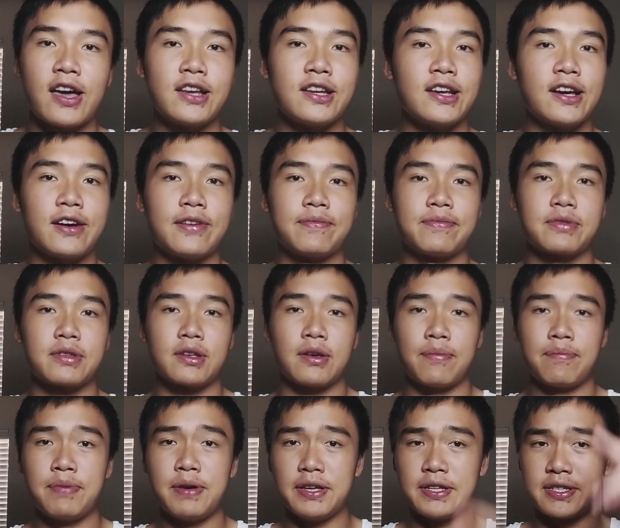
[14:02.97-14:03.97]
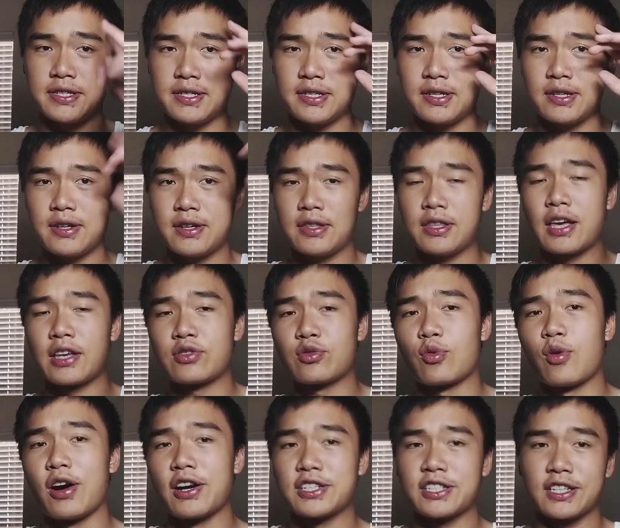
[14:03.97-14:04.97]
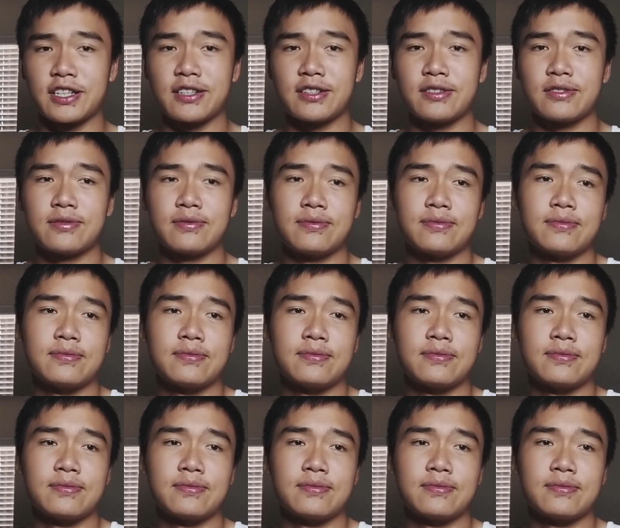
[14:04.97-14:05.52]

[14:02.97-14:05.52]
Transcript: And yeah, peace. Thanks for watching.